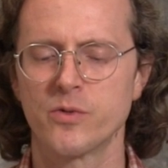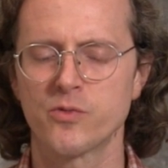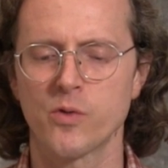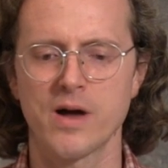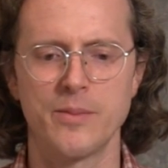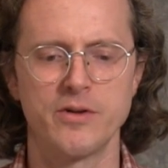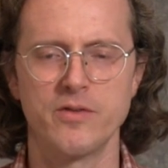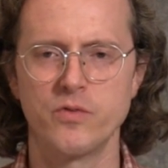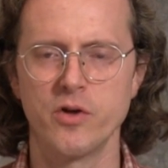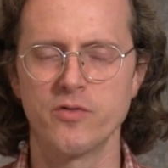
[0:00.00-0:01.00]
much more common
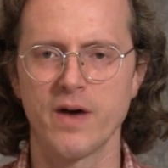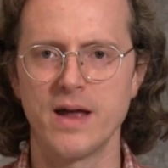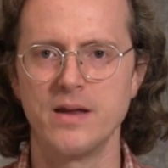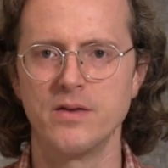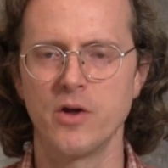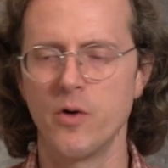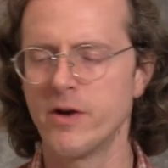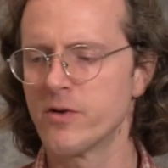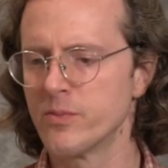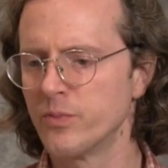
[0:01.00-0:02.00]
to find, oh,
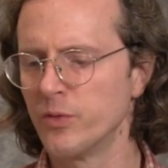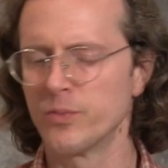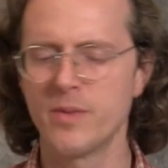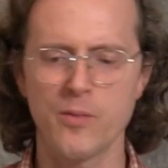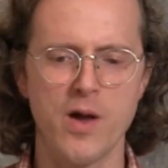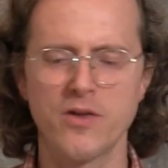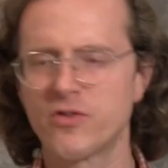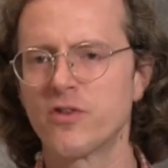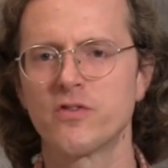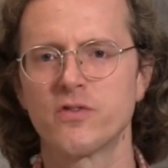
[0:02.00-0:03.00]
here, memorize
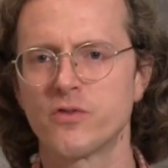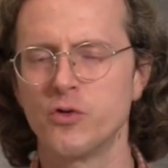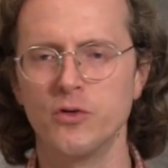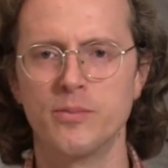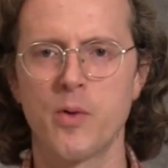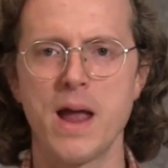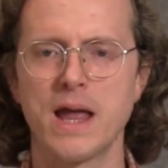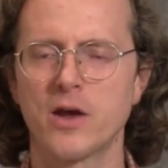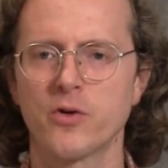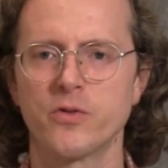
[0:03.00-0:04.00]
this cool
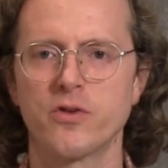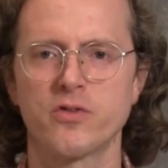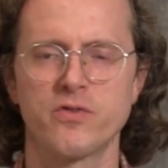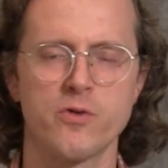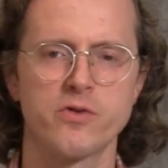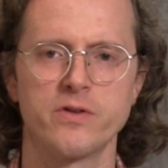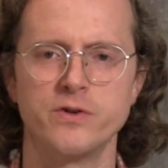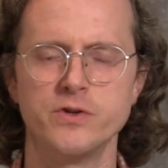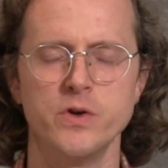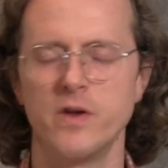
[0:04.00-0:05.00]
break or this version of
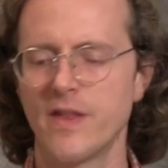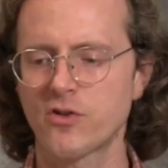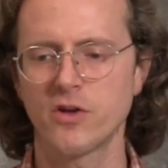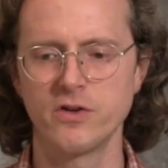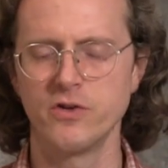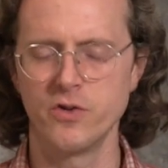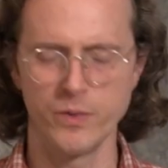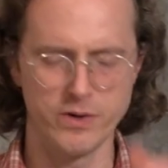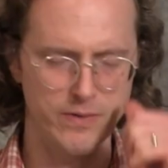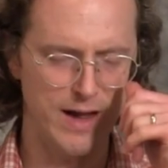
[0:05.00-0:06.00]
a tune, and that's good, and
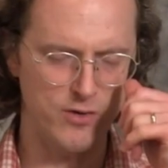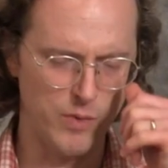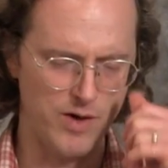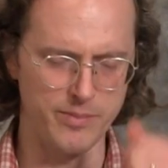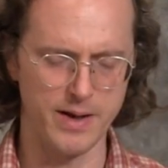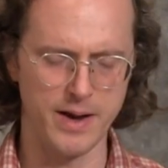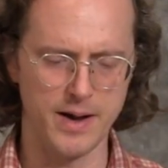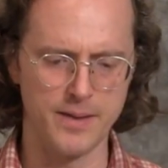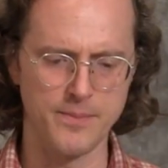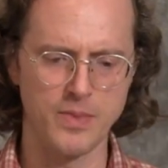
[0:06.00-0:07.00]
we do that as well. But
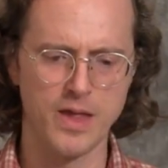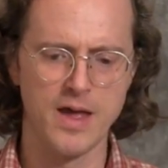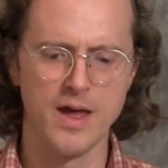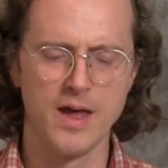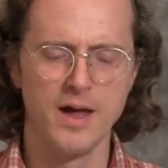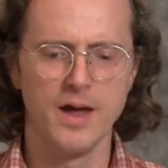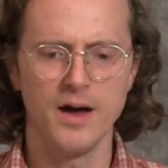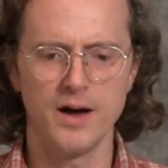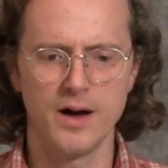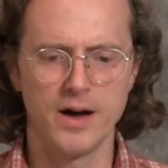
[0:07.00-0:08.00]

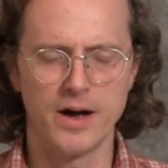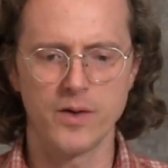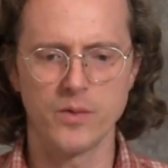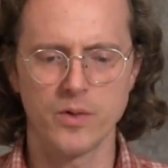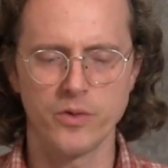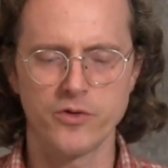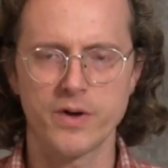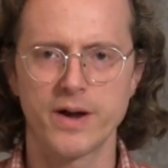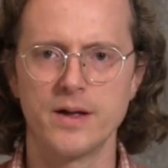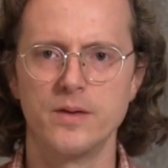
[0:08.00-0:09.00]
I really
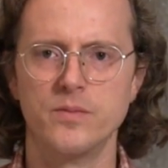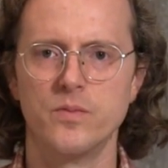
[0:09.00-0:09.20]
try to